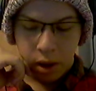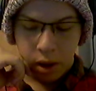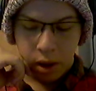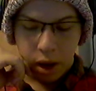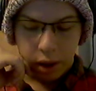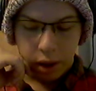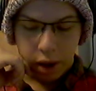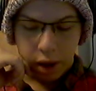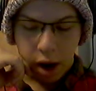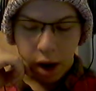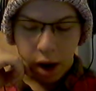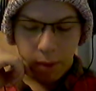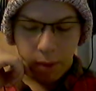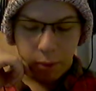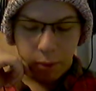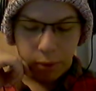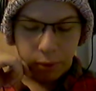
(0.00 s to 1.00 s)
and come
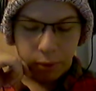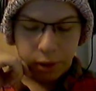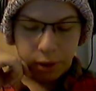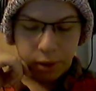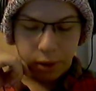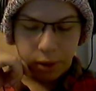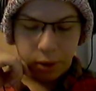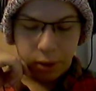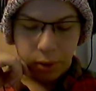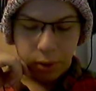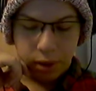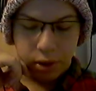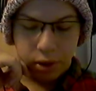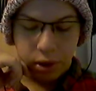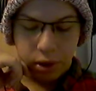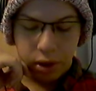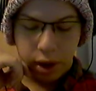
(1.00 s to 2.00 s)
up with a research
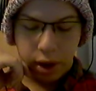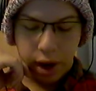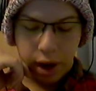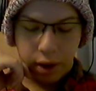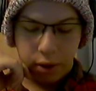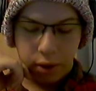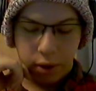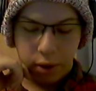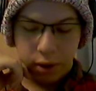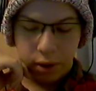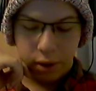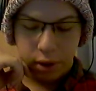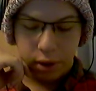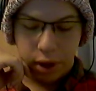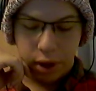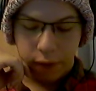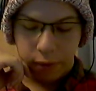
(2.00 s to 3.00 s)
question to guide your
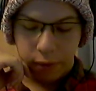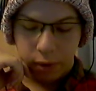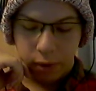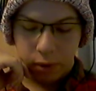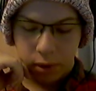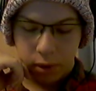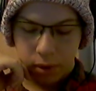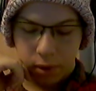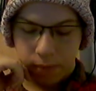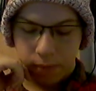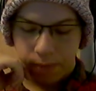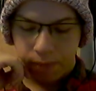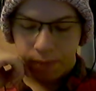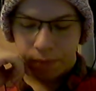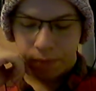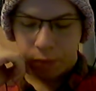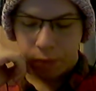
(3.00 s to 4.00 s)
research efforts.
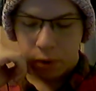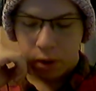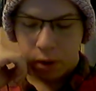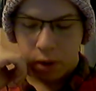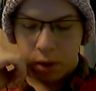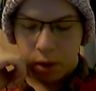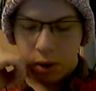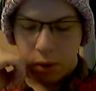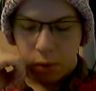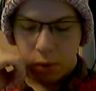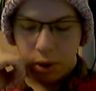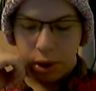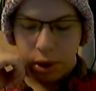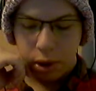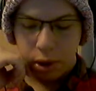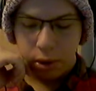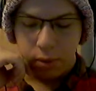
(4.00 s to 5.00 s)
Once
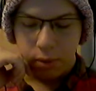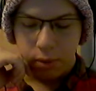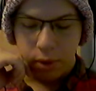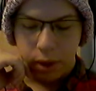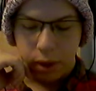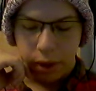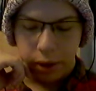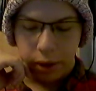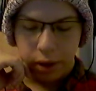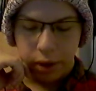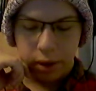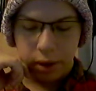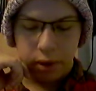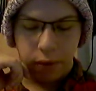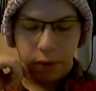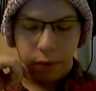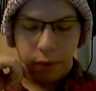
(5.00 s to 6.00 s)
you do some
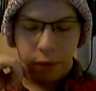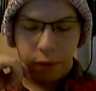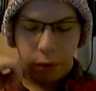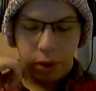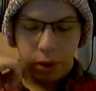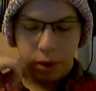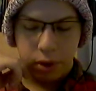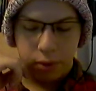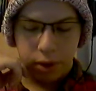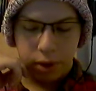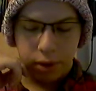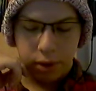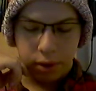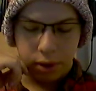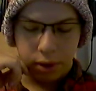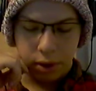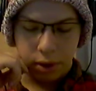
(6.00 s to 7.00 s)
serious, focused
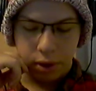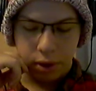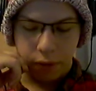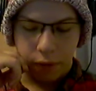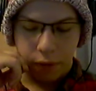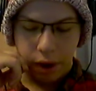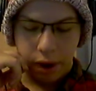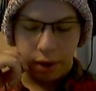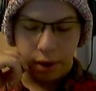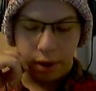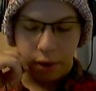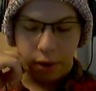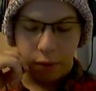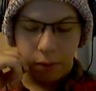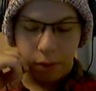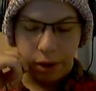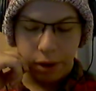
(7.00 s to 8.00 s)
research to find the
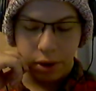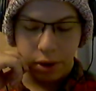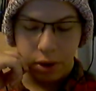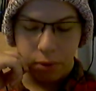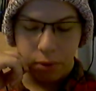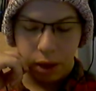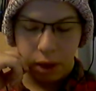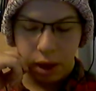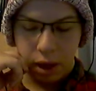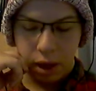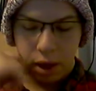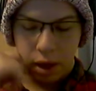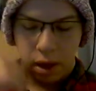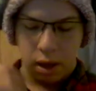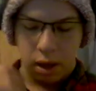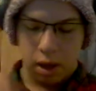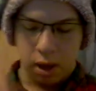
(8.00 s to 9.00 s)
information you need,
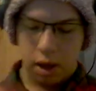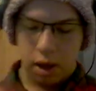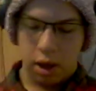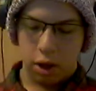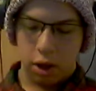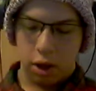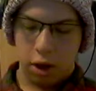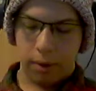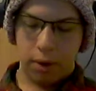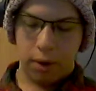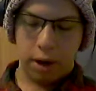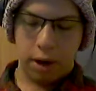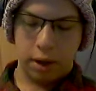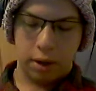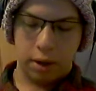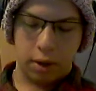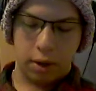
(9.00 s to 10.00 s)
you'll be ready
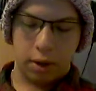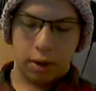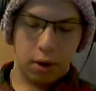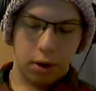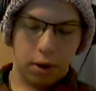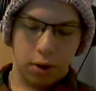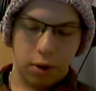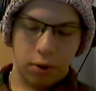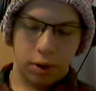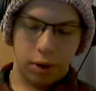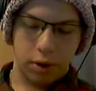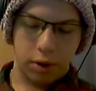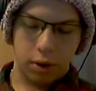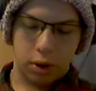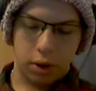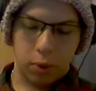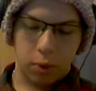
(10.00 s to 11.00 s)
to turn your
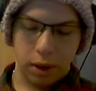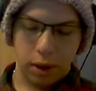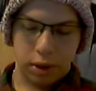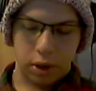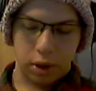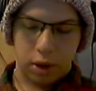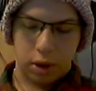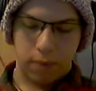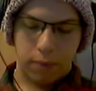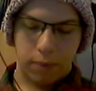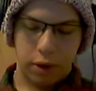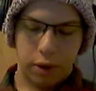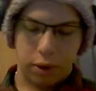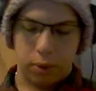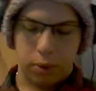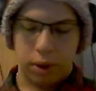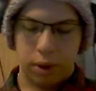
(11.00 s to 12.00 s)
research question
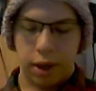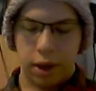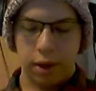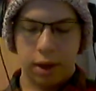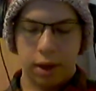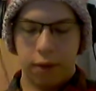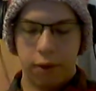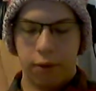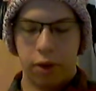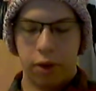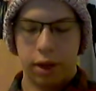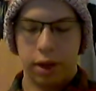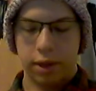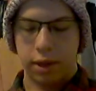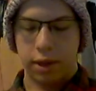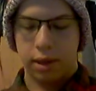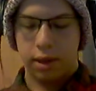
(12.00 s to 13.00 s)
into a tentative
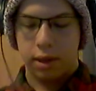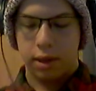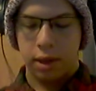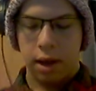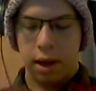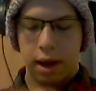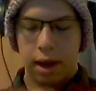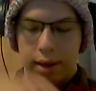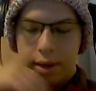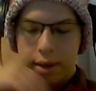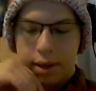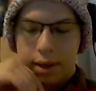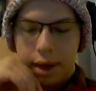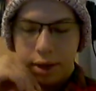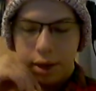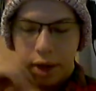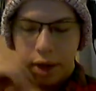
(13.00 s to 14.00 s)
thesis and
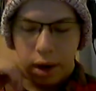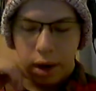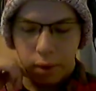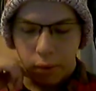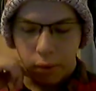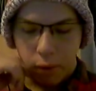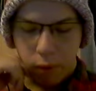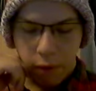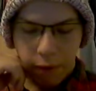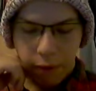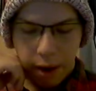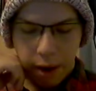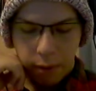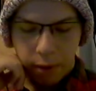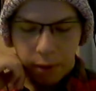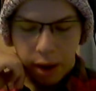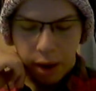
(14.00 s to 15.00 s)
sketch out a rough
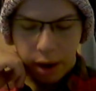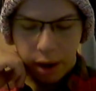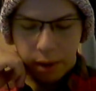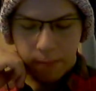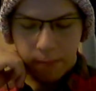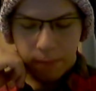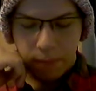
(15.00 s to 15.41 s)
outline.